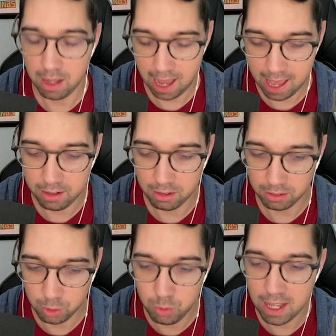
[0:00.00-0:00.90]
had
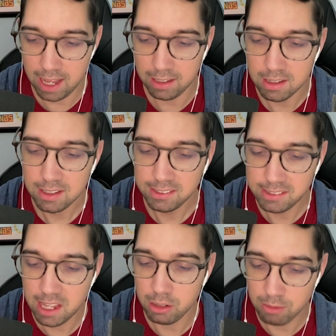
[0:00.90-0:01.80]
Koundé
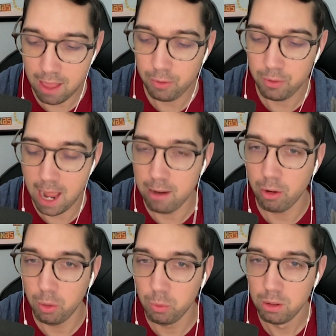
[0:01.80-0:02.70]
staying rather
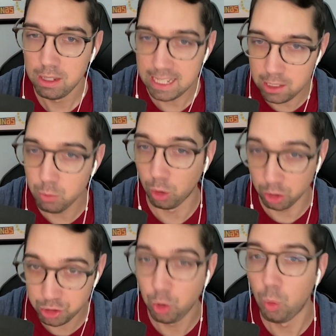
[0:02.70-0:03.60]
narrow
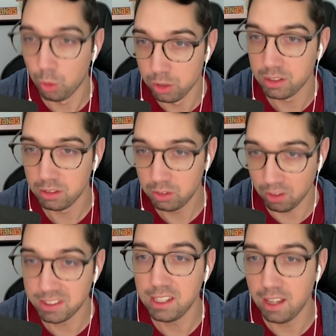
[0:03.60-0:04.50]
inwards towards
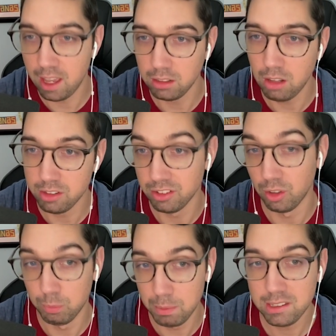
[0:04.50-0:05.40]
Garcia and
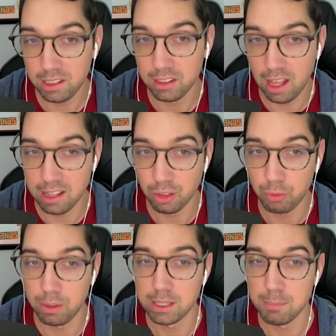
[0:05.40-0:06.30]
Alonso, basically as a
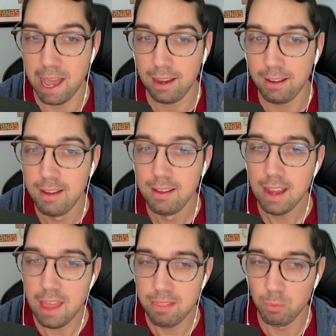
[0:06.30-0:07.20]
three at the back.
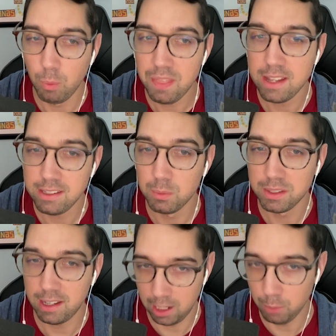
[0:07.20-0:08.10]
And what that did was
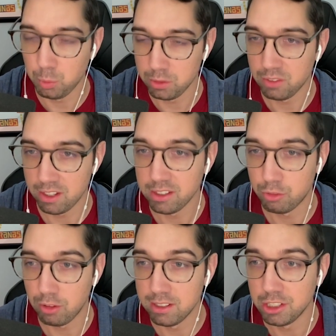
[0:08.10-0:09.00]
that helped with defensive
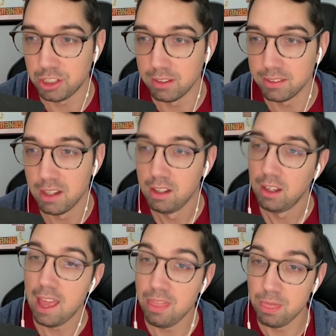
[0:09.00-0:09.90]
transitions.
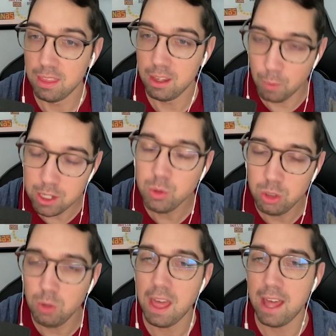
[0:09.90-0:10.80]
And when you
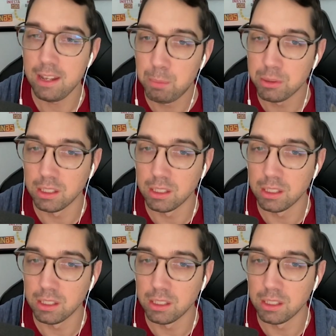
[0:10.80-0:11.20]
do that, it puts a